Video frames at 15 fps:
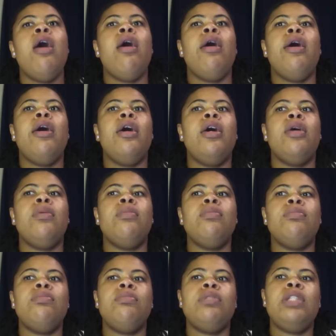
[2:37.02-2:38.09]
Um,
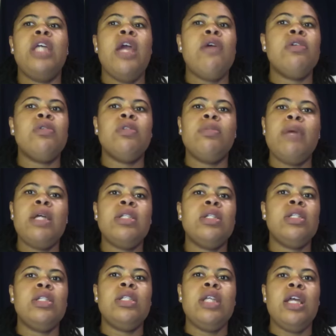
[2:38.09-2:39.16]
Terrence was
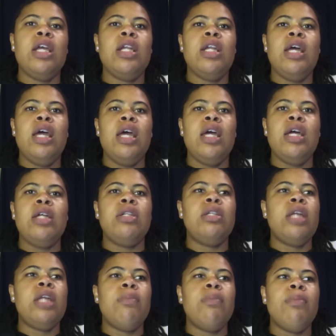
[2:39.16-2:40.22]
basically saying that
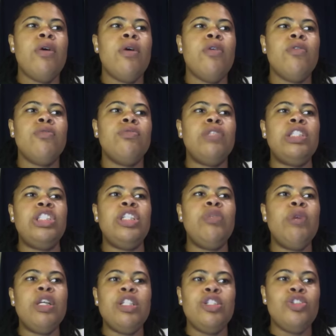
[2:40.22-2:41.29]
they both, she
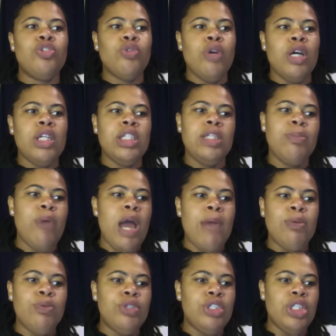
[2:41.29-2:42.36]
wasn't drunk, she
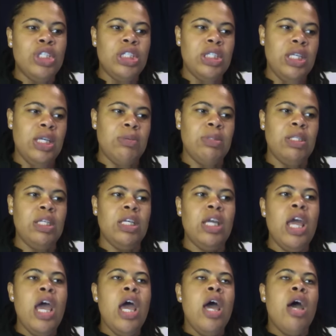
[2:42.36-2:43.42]
probably was just tipsy.
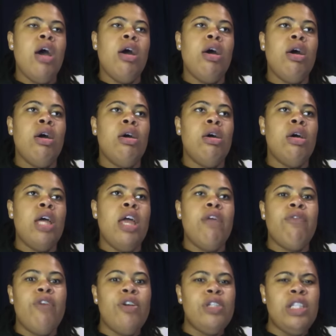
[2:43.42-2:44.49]
Uh, at
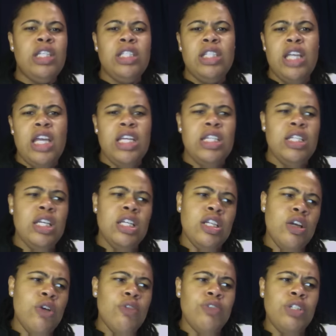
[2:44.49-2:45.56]
first he said he didn't
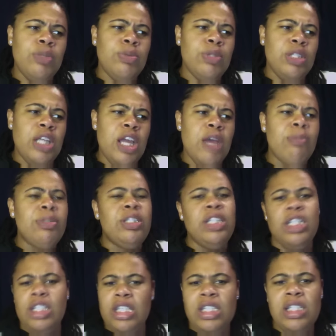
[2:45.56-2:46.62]
know if she was there, but
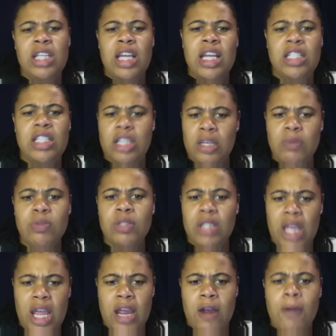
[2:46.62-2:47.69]
then he said that she was
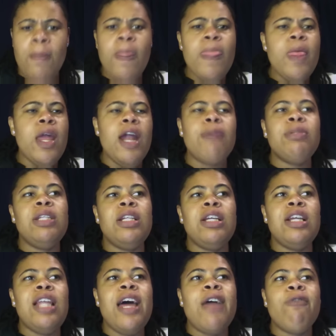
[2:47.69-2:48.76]
there. And I'm sitting
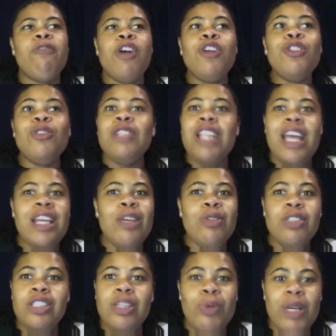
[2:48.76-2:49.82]
here like, first you said he
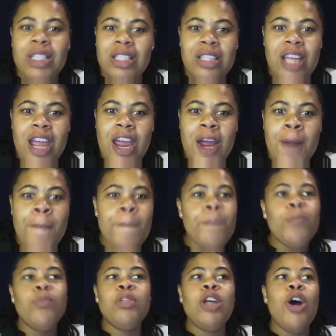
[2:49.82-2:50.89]
she wasn't there,
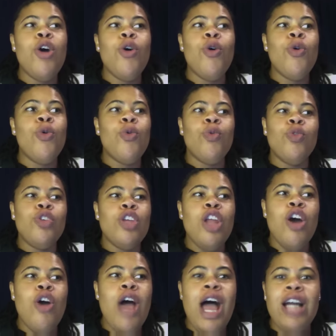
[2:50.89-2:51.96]
so you
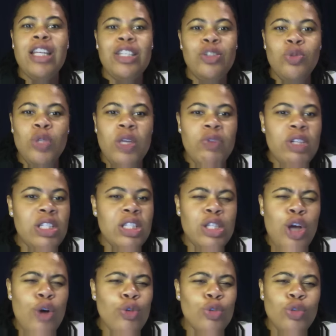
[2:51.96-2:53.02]
know how can you give us this
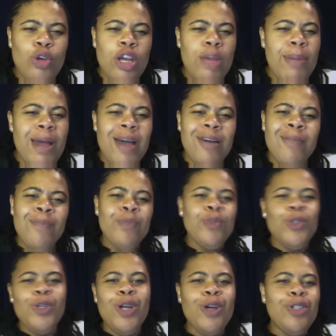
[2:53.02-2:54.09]
whole story about
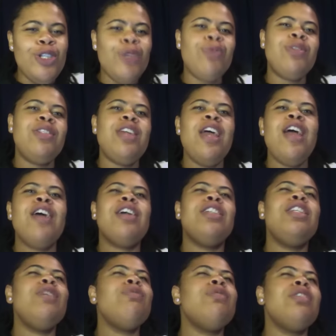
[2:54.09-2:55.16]
you know she was there?
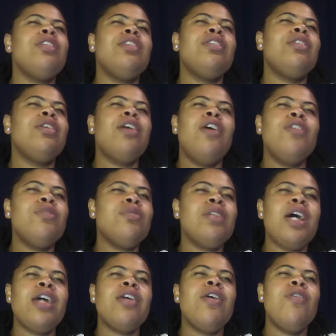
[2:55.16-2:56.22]
Because he was the the coach was
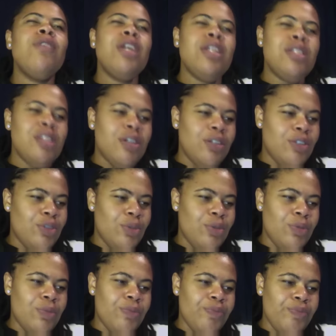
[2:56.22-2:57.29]
like, go ahead and tell the
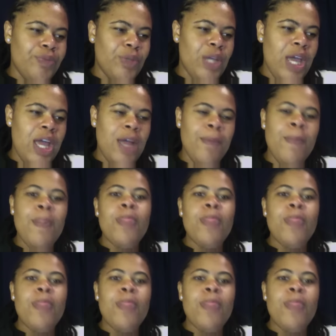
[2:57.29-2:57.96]
truth, okay?